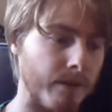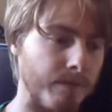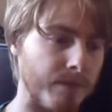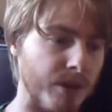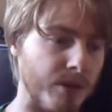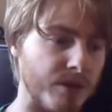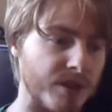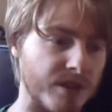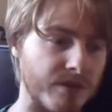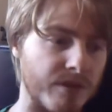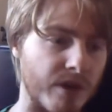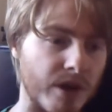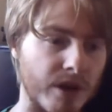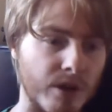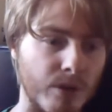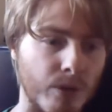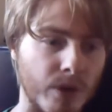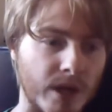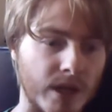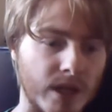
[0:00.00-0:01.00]
use it very
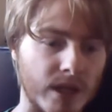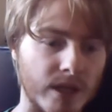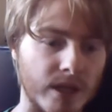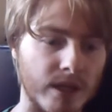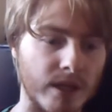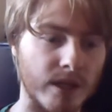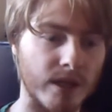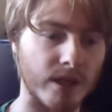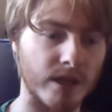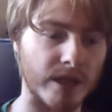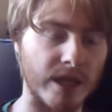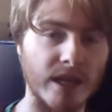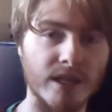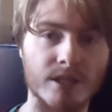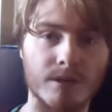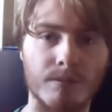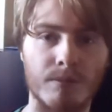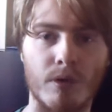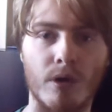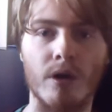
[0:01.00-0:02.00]
quickly, get
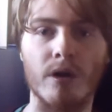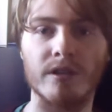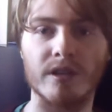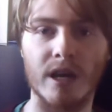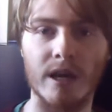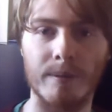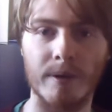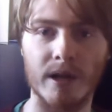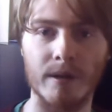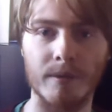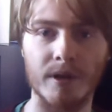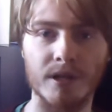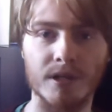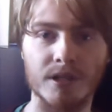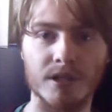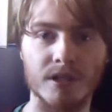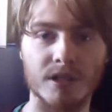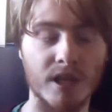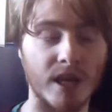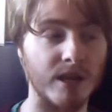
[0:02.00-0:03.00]
some prototype
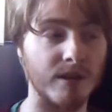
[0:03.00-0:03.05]
animations,